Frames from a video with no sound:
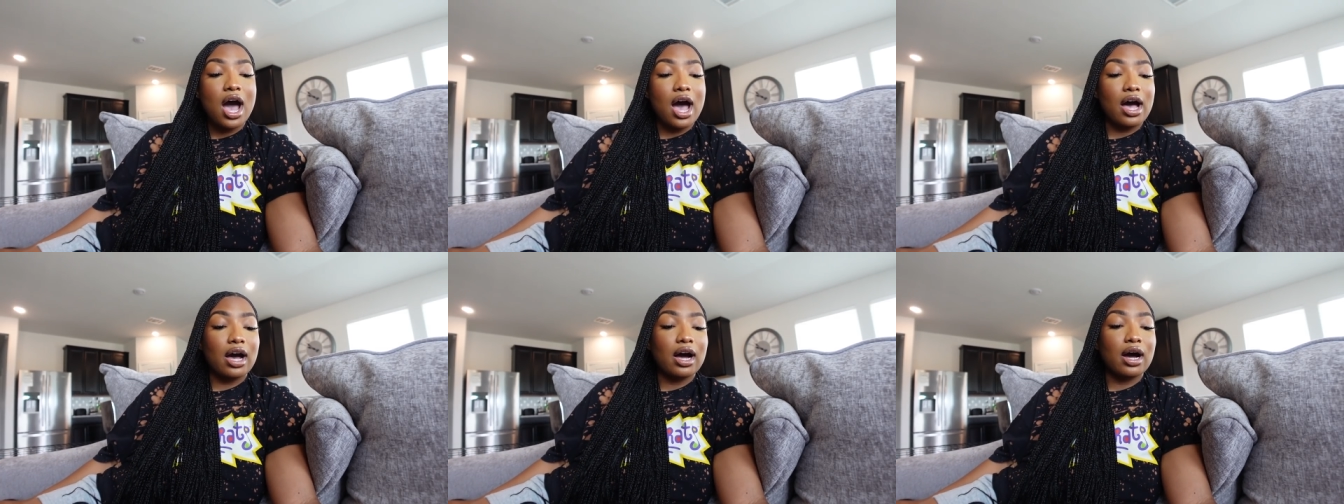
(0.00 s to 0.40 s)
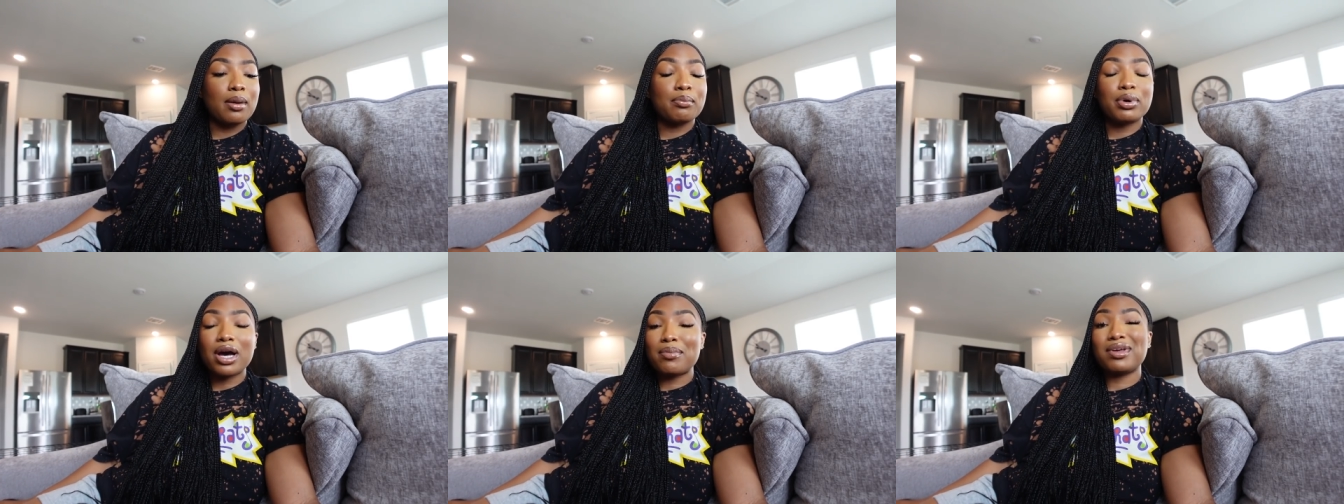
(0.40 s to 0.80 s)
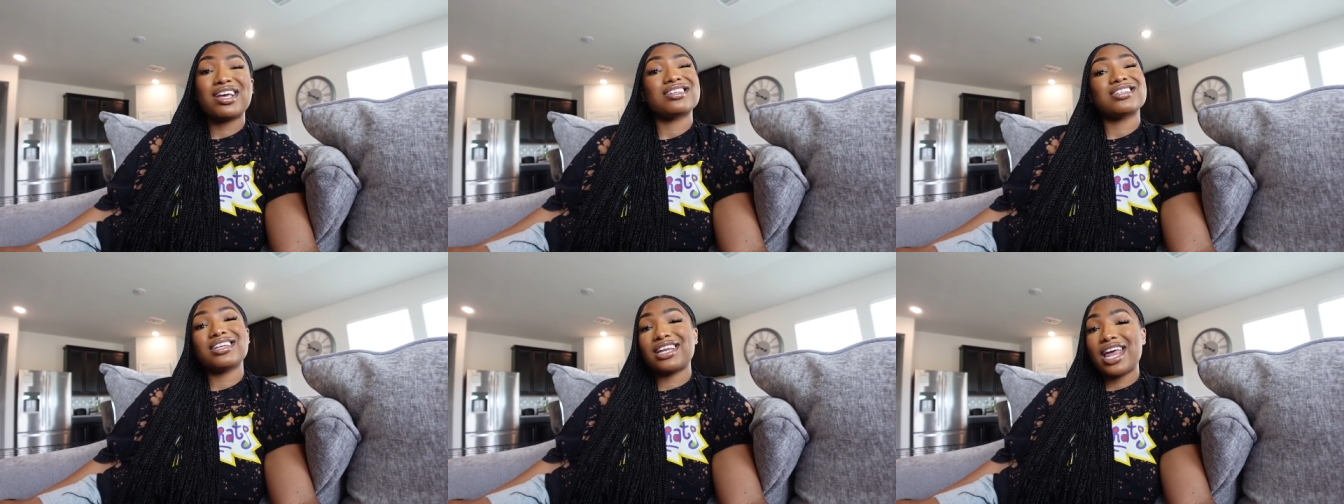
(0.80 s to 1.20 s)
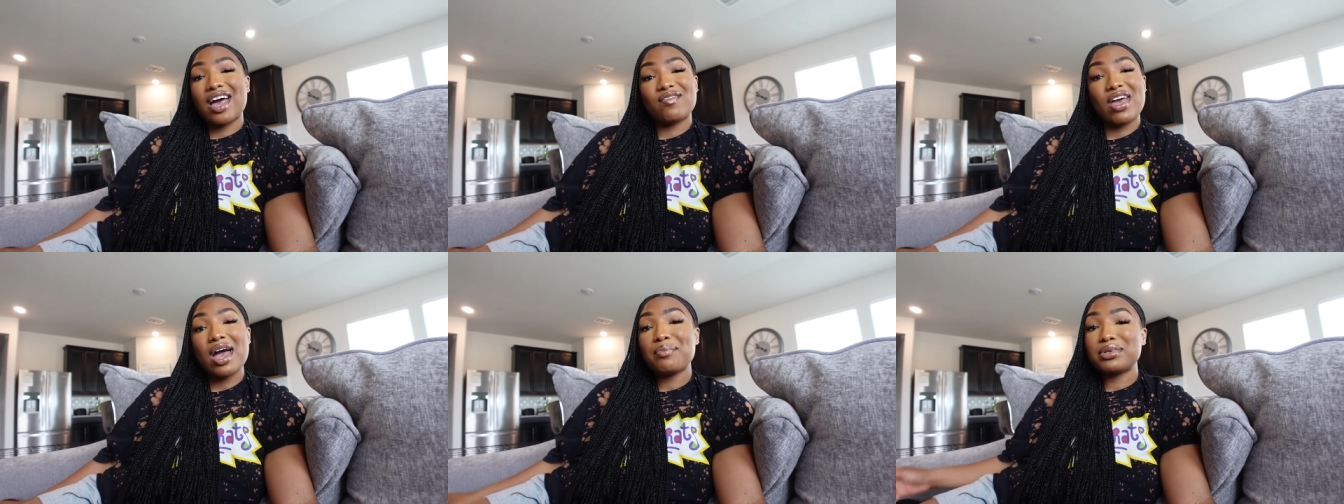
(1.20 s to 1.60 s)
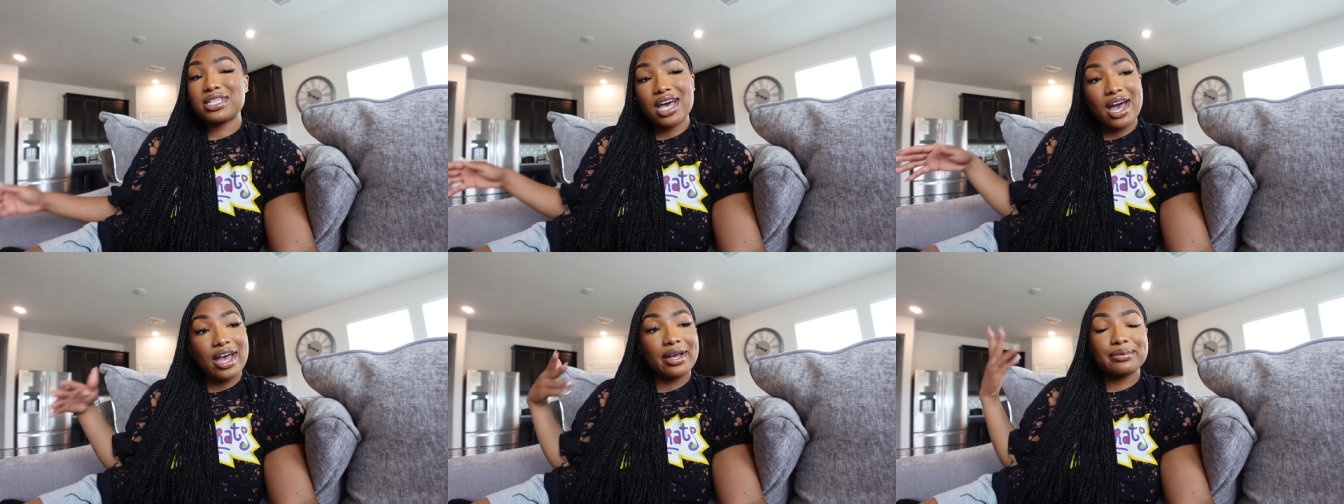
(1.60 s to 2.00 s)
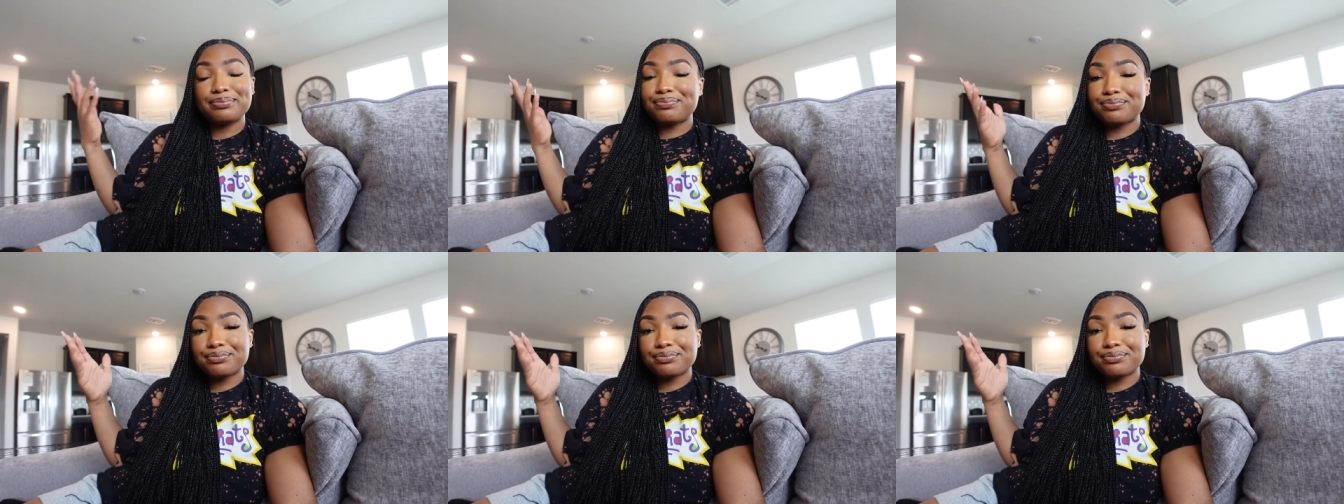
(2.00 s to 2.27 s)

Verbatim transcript: Um, but because I didn't have an appetite,